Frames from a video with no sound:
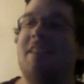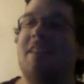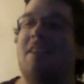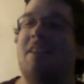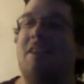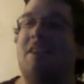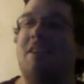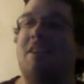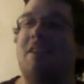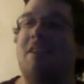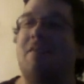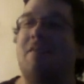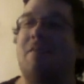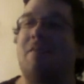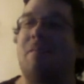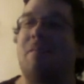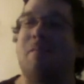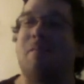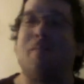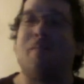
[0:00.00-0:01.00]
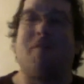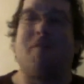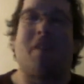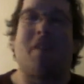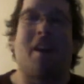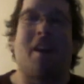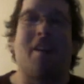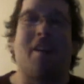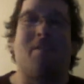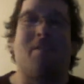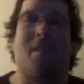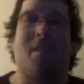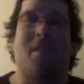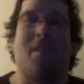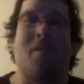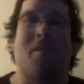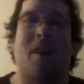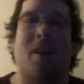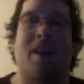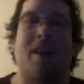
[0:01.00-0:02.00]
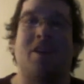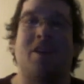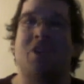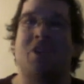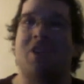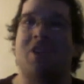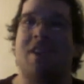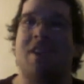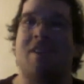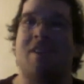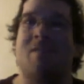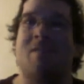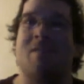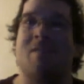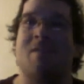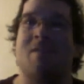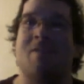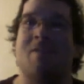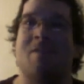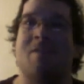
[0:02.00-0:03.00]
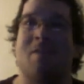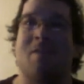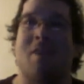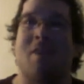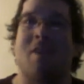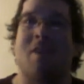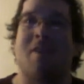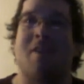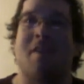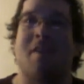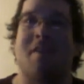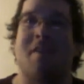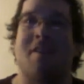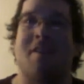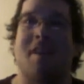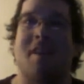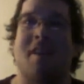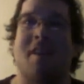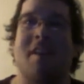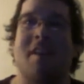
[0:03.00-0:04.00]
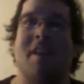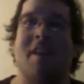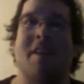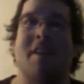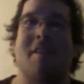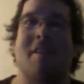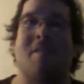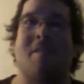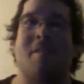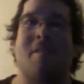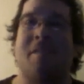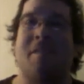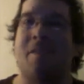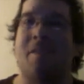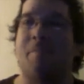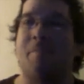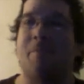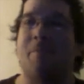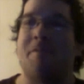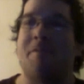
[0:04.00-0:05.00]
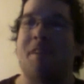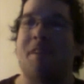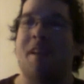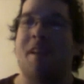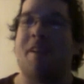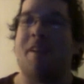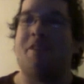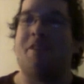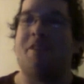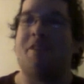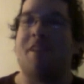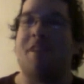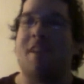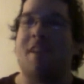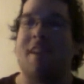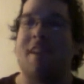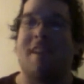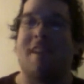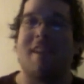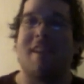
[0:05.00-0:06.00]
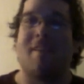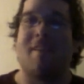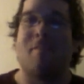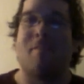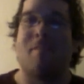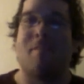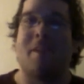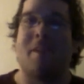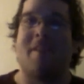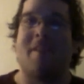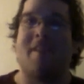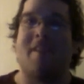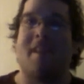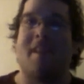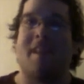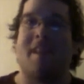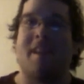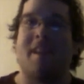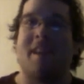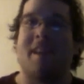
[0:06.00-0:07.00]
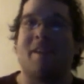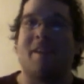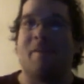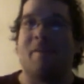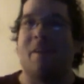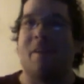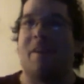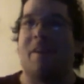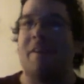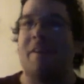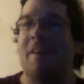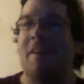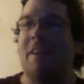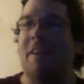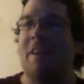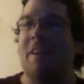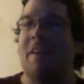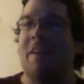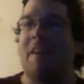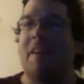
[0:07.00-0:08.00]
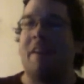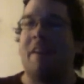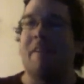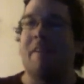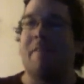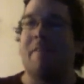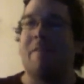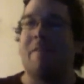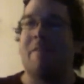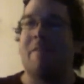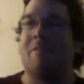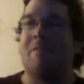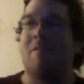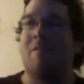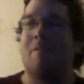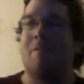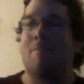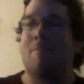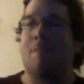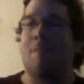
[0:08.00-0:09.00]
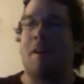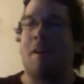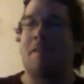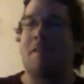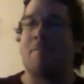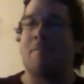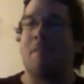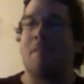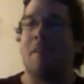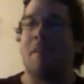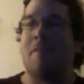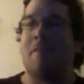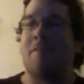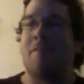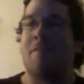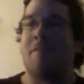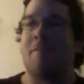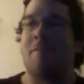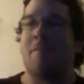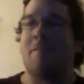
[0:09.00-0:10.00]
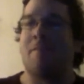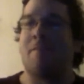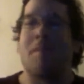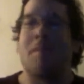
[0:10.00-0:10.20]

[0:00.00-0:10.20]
Her philosophy of why she was so hard on Tonya growing up was that she admits that, like, well, you know, she responds well to when